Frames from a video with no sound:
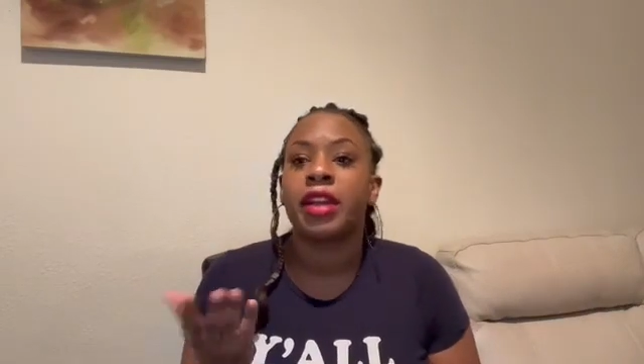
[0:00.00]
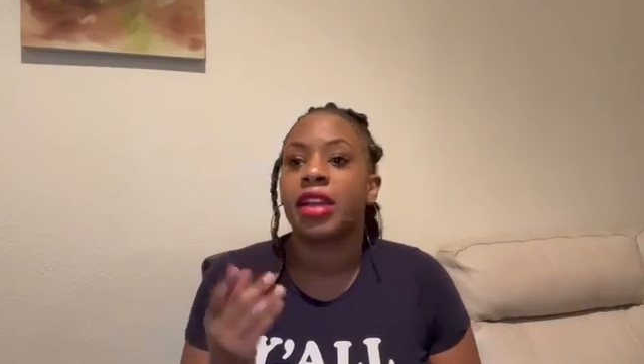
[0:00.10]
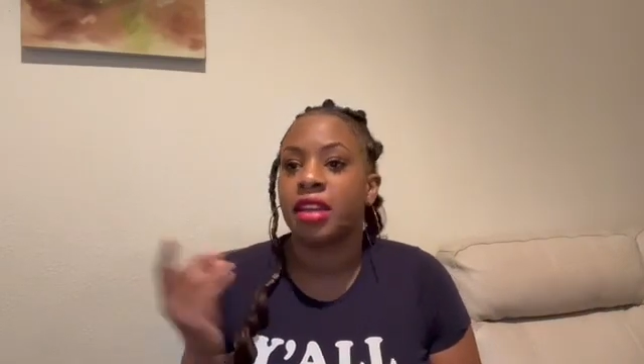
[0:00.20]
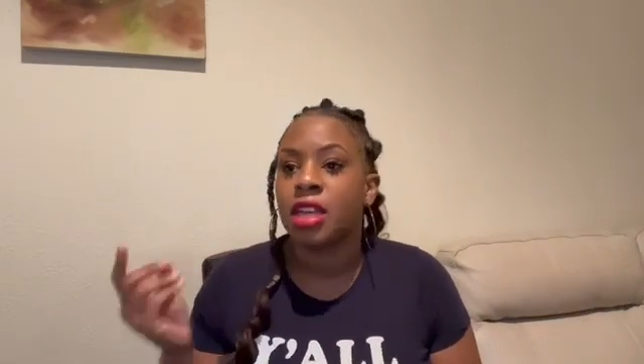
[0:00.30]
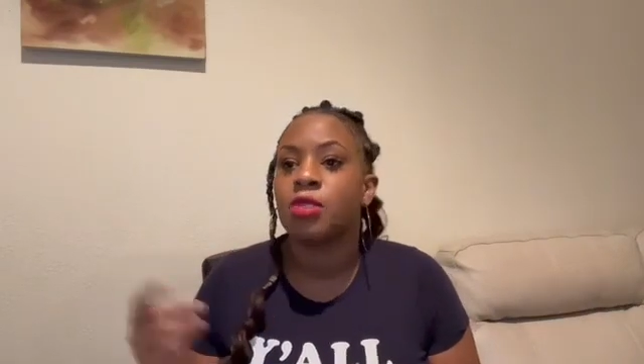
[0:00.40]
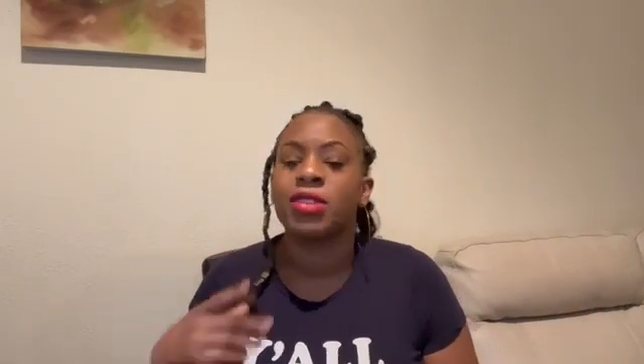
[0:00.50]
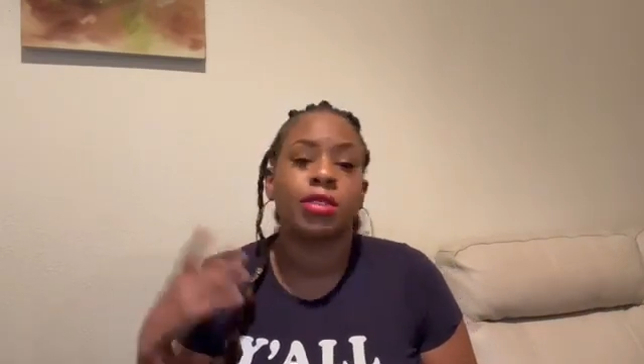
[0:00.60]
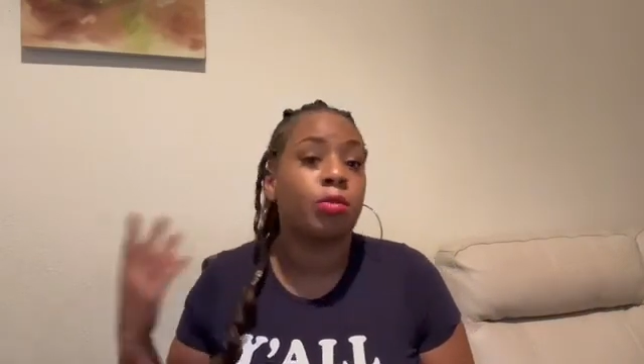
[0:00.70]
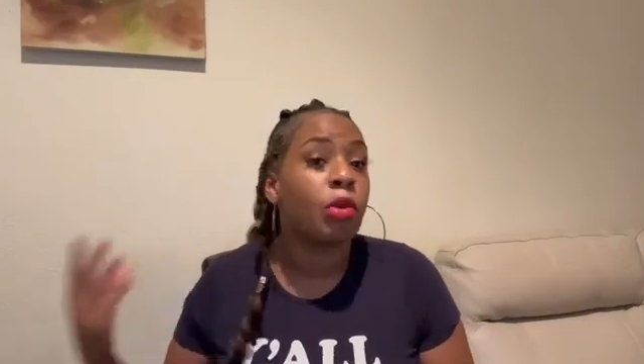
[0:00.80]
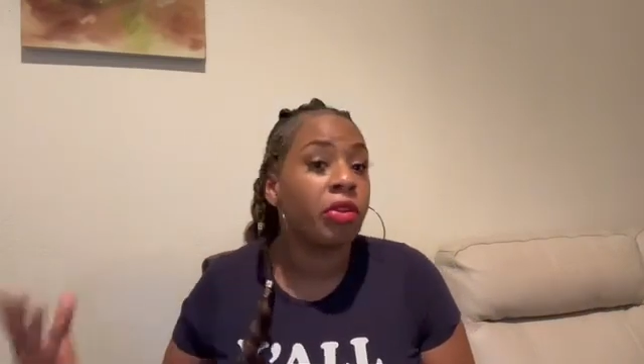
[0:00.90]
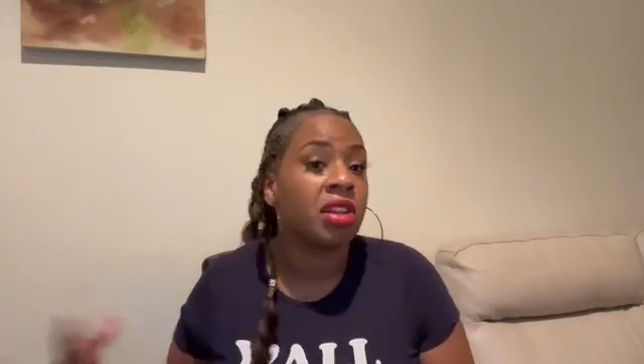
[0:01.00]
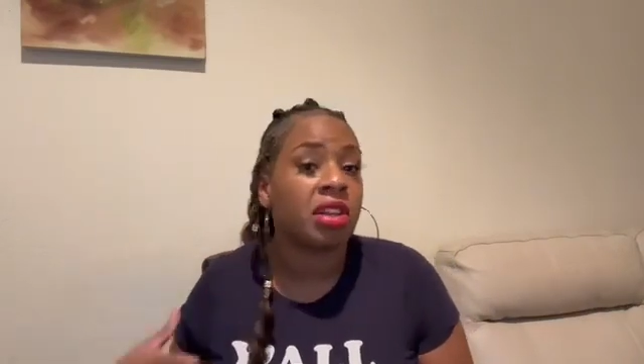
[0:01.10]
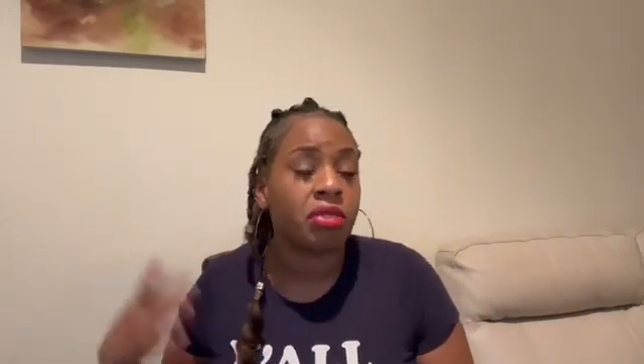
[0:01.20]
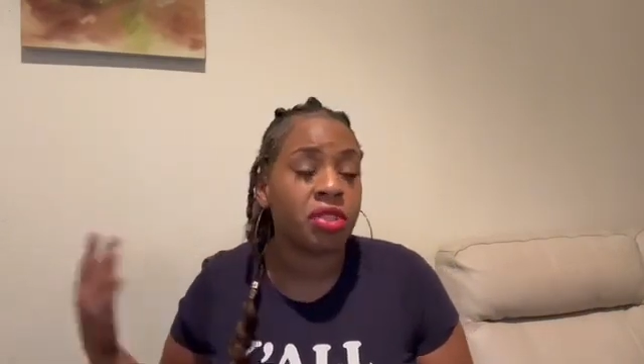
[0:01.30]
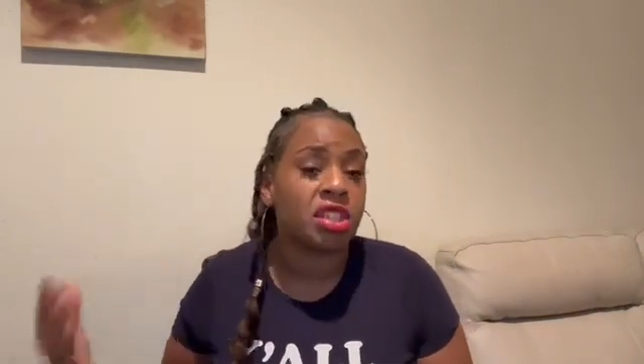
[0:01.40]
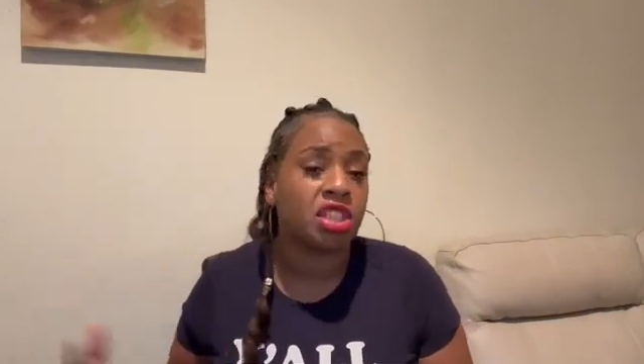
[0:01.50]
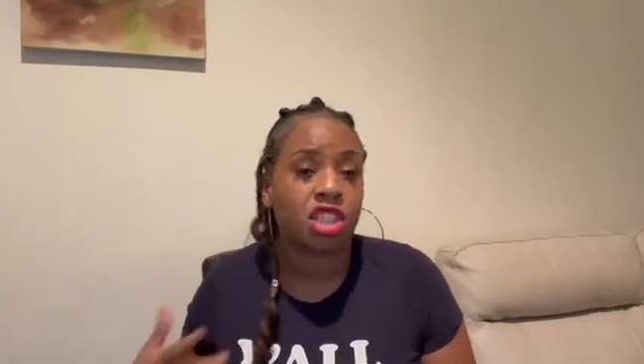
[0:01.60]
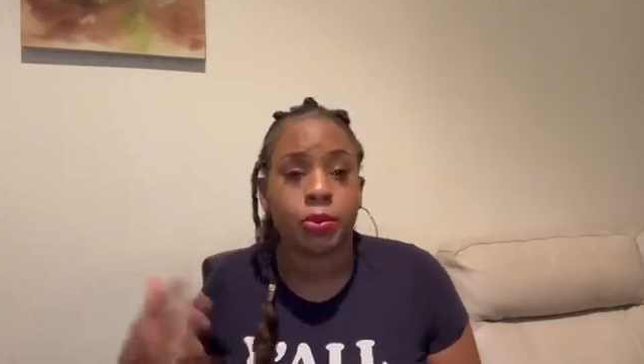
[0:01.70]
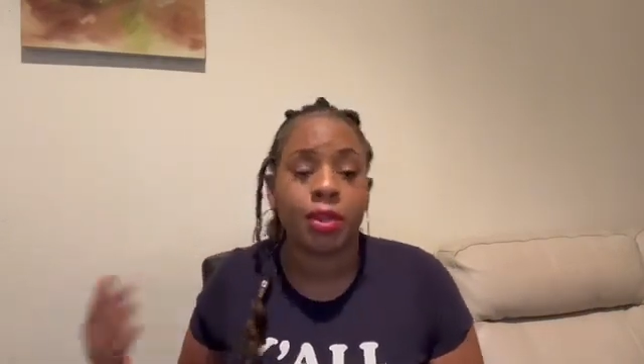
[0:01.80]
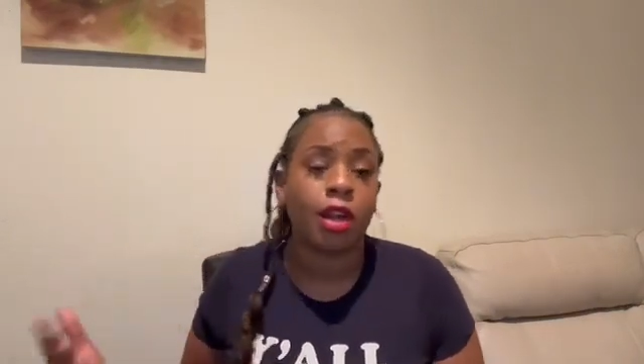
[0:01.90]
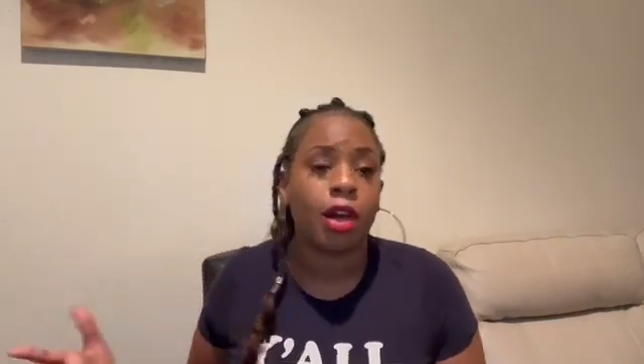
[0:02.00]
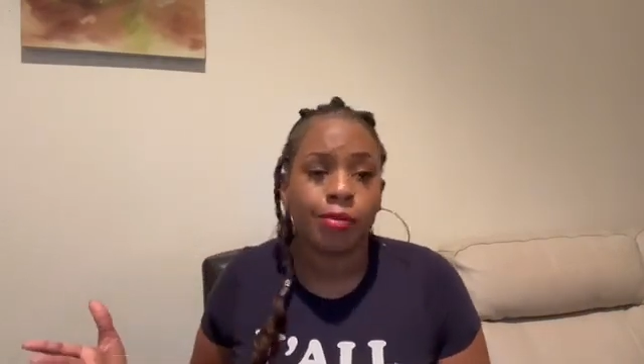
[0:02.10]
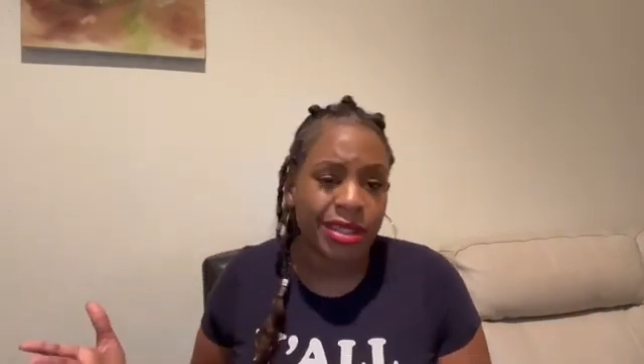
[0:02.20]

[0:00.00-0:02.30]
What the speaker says: Like he wasn't moving the relationship along,